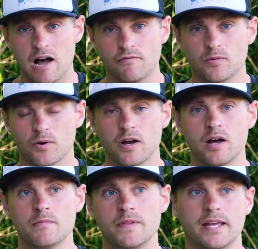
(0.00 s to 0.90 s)
out for
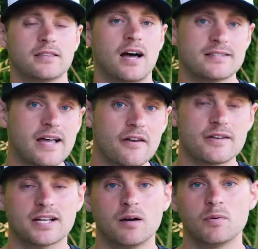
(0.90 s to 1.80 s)
them. They'd lost out
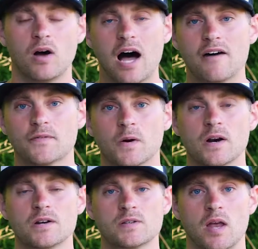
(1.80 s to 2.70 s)
on a couple
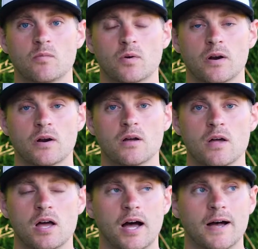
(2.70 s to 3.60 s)
offers and were
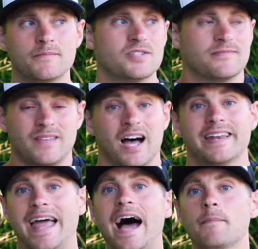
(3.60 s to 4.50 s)
just
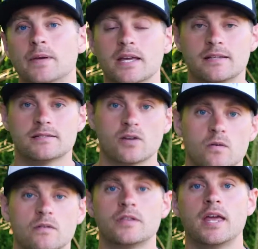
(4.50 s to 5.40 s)
unhappy. And
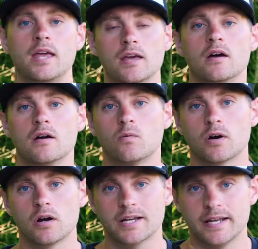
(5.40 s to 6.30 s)
so they
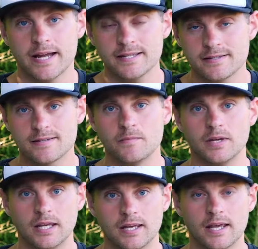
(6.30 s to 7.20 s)
were connected to
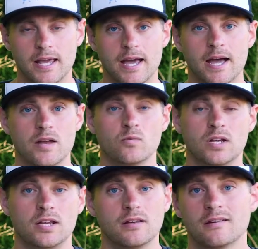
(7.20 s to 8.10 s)
me, and
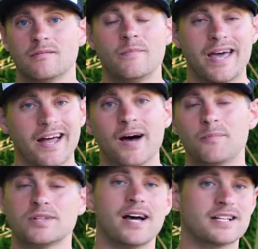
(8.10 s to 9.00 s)
we met
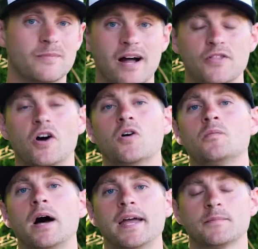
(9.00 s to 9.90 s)
up. We talked about the home
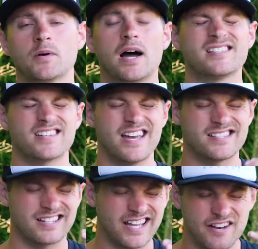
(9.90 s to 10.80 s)
buying
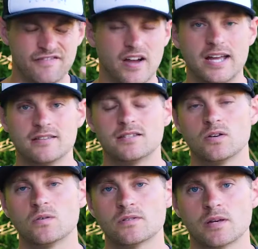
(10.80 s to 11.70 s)
process and kind of
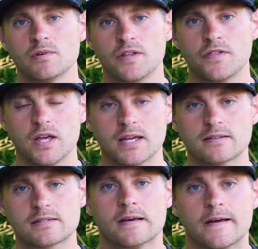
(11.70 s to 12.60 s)
fine-tuned some of the
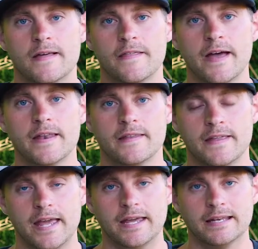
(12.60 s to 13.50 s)
things that
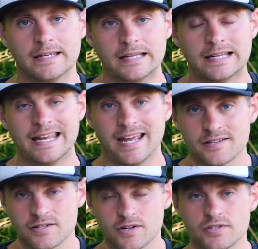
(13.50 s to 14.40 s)
they needed
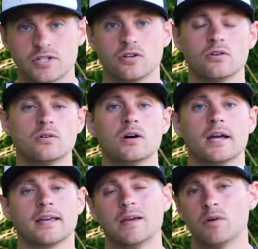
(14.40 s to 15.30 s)
answers to,
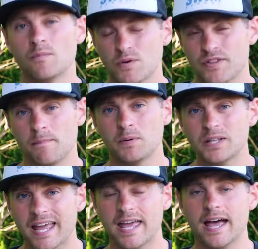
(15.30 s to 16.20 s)
came up with a
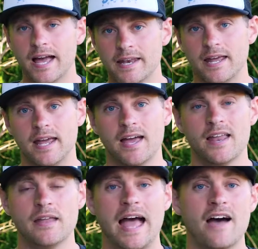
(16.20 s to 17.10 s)
plan.
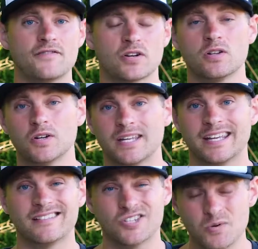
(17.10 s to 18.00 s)
And after
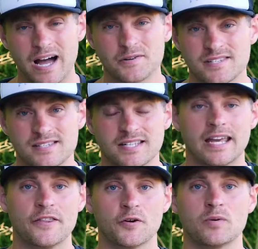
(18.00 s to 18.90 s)
looking at two houses
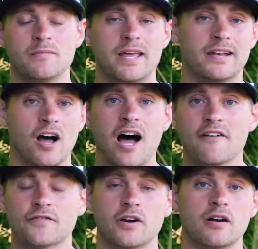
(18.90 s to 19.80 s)
together, we made an
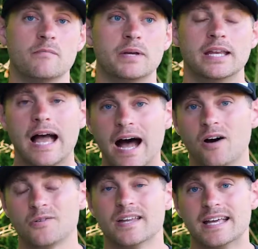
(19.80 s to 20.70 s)
offer, beat
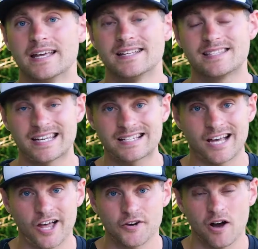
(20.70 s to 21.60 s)
out 6
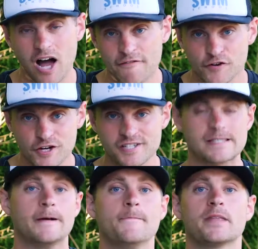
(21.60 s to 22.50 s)
other
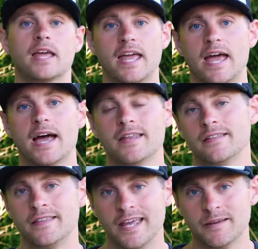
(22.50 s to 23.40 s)
offers, and
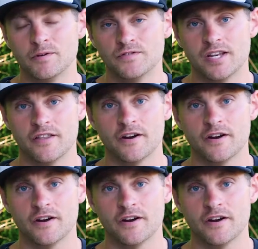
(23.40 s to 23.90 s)
they moved into